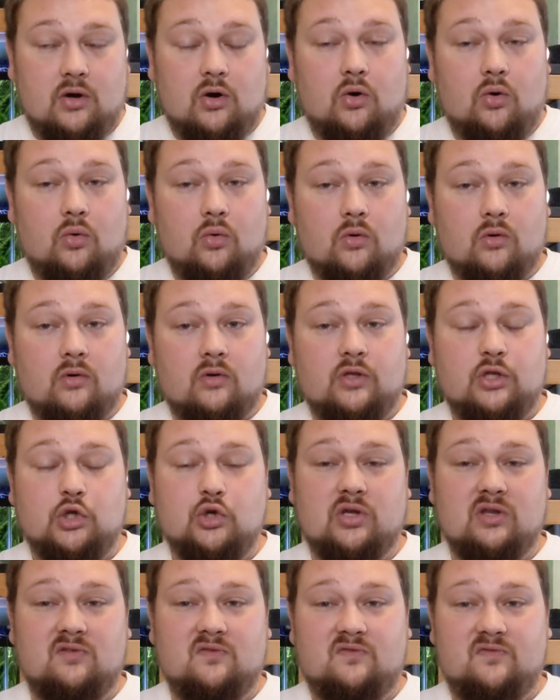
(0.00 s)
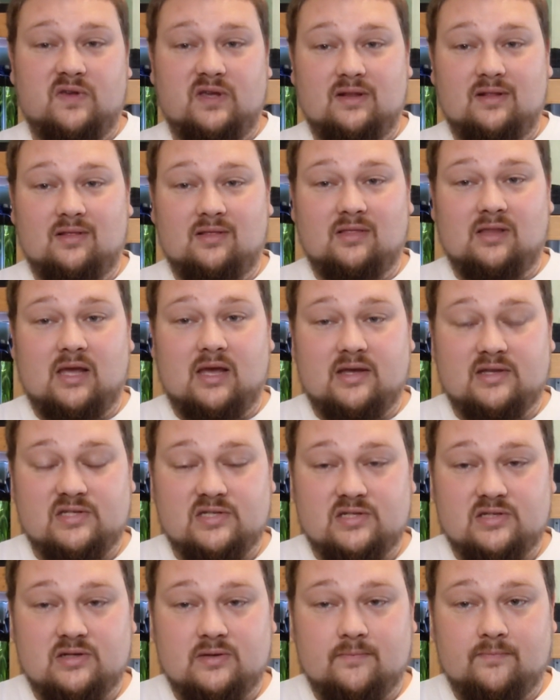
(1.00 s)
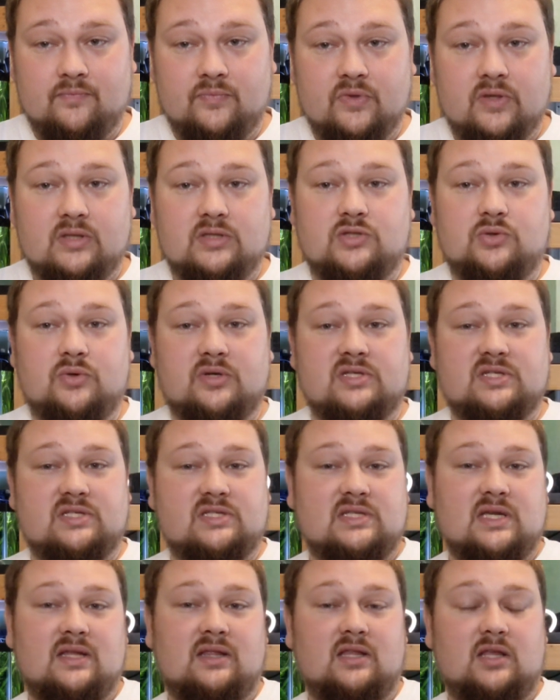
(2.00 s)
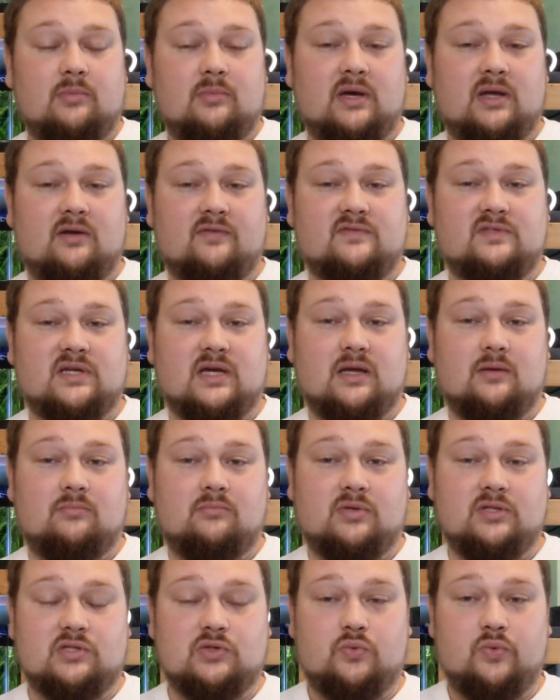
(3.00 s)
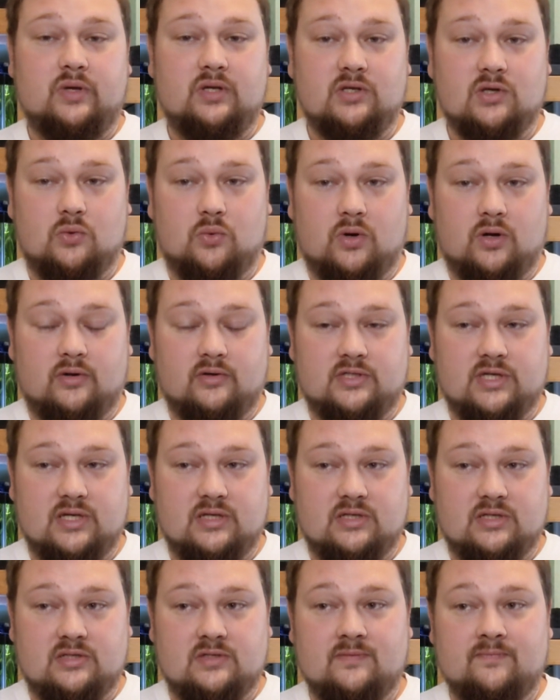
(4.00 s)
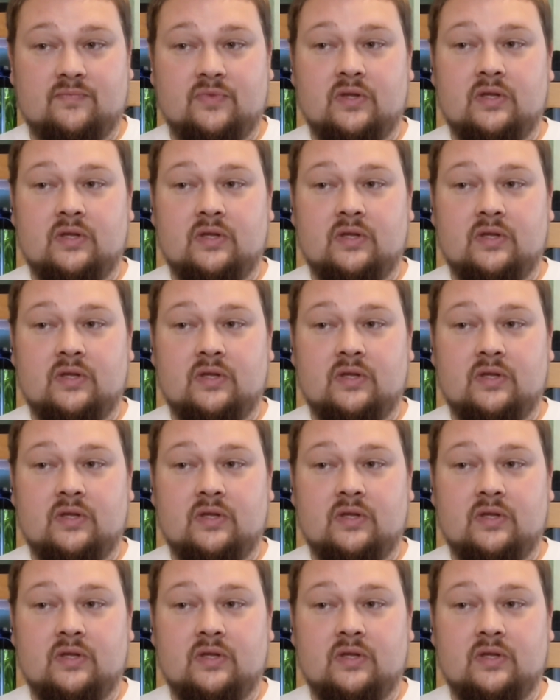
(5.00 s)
or you can feed less to extend the amount of time between your water changes.